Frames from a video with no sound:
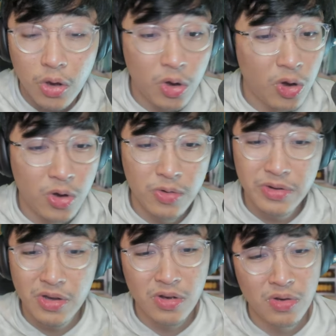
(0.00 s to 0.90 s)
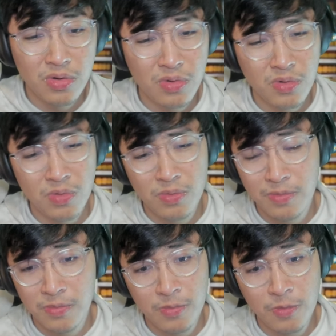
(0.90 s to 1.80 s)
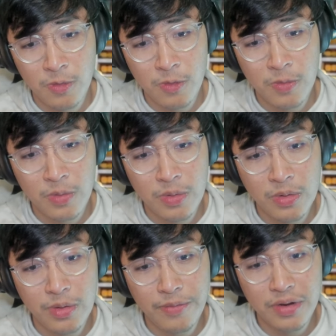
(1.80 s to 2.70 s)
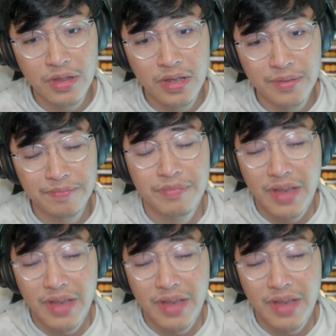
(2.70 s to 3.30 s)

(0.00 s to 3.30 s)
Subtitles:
Oh no. You feel a lump.